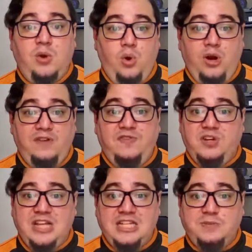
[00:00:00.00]
Or if
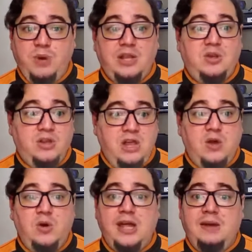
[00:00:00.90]
you're desperate, you
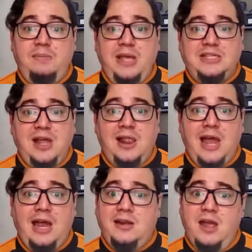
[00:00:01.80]
can go get a basic
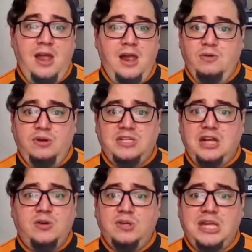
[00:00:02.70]
land, which I
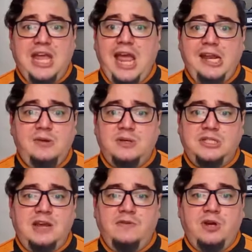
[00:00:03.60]
don't think
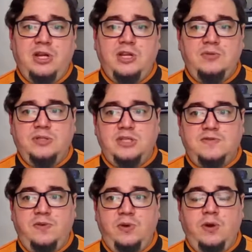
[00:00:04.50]
anyone's ever going to use
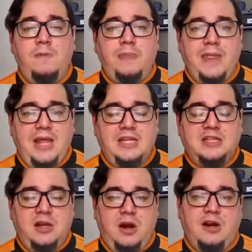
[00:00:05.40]
this for. It
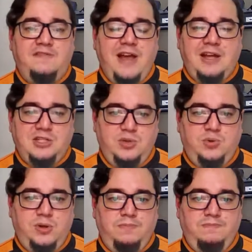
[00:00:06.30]
is an artifact
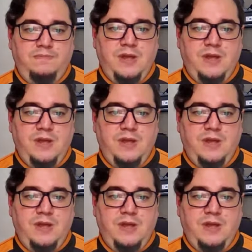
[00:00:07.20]
shooter.